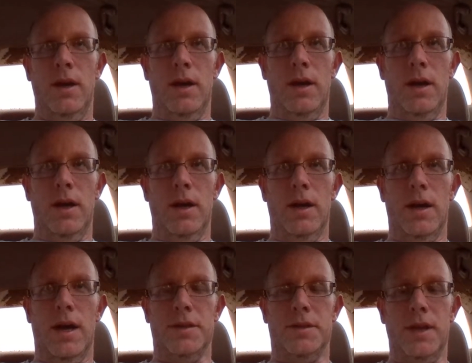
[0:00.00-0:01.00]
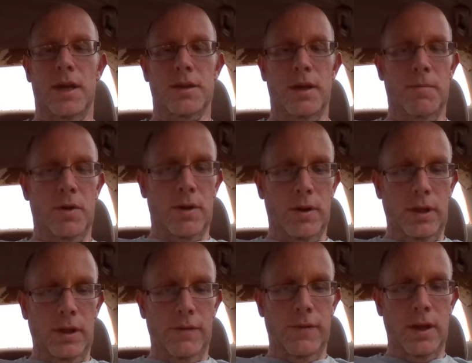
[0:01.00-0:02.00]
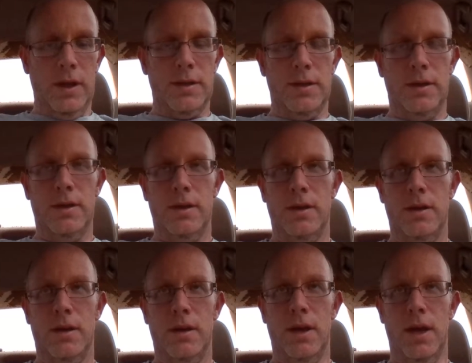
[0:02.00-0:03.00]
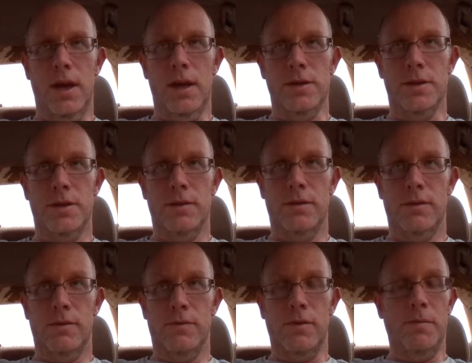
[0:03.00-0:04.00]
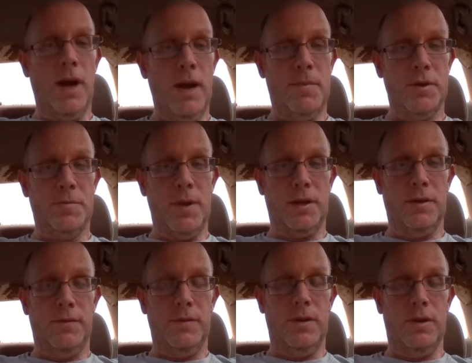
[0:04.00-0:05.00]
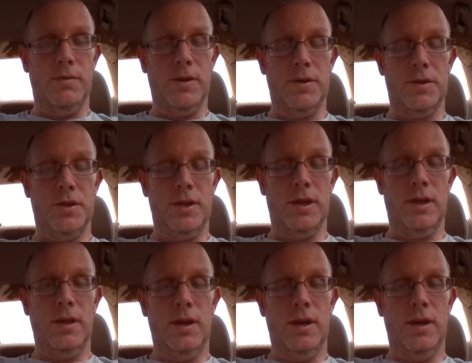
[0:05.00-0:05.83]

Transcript: as I'm currently living it. And from my perspective, you know, there's the